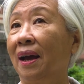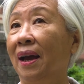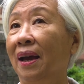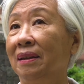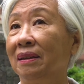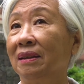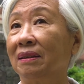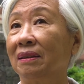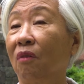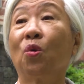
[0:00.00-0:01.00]
And
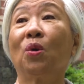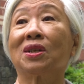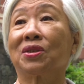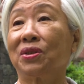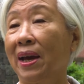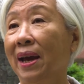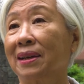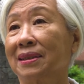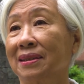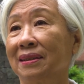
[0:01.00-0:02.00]
of course, she
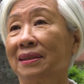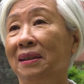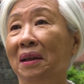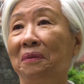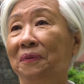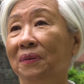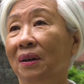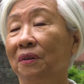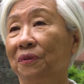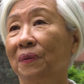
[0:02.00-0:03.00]
has the
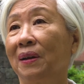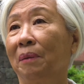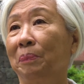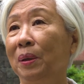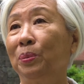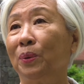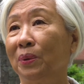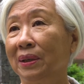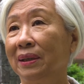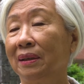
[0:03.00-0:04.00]
love of
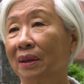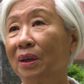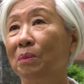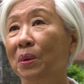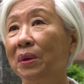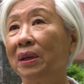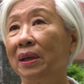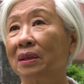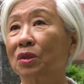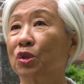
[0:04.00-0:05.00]
people in the
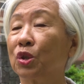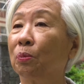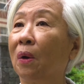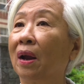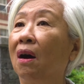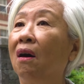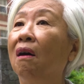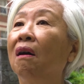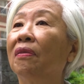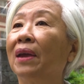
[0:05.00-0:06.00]
community. So she brought
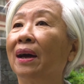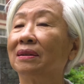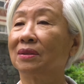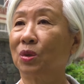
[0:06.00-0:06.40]
all that to